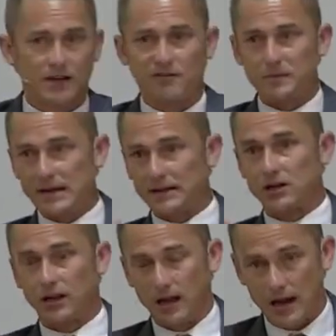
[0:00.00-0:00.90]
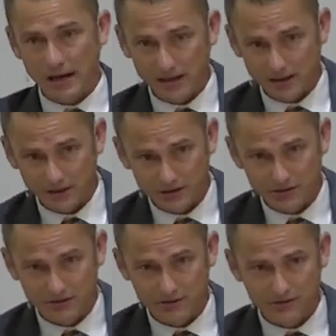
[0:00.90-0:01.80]
being inclined
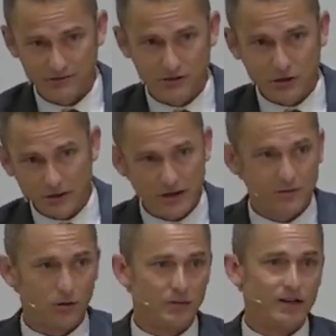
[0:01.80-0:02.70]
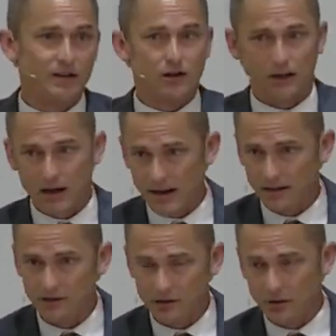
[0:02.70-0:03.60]
to evil, being
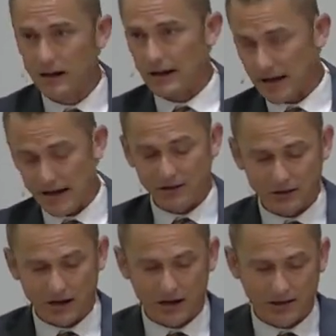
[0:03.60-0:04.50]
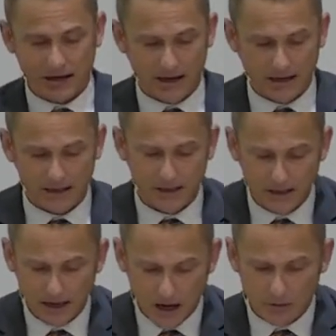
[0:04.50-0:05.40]
inclined to hate God and
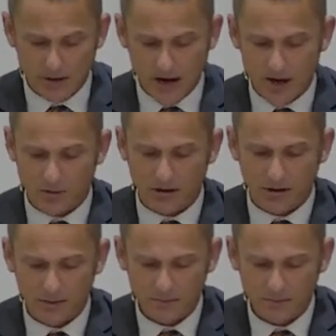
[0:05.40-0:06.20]
our neighbor.